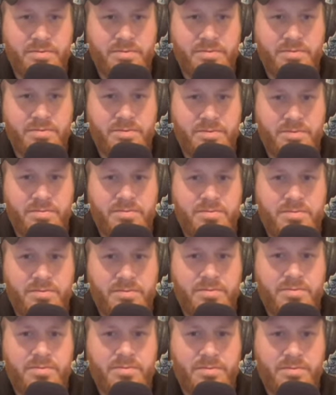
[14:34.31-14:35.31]

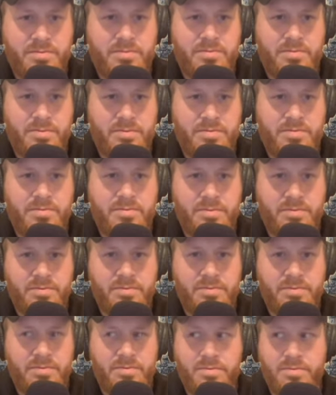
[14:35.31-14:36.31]

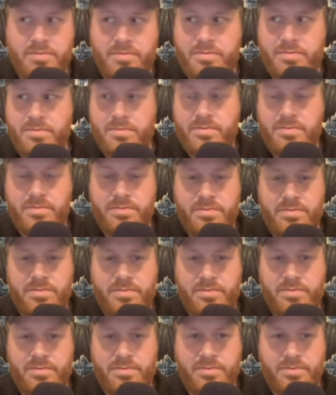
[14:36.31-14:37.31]

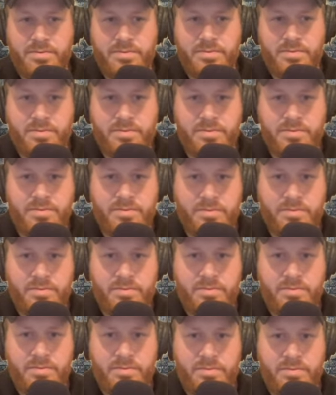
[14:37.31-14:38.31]

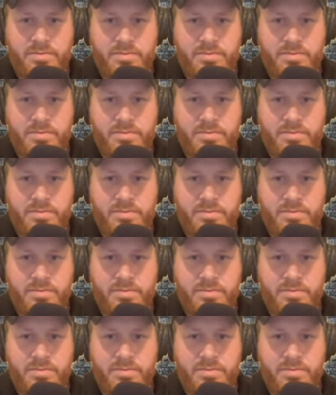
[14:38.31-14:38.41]
[no speech]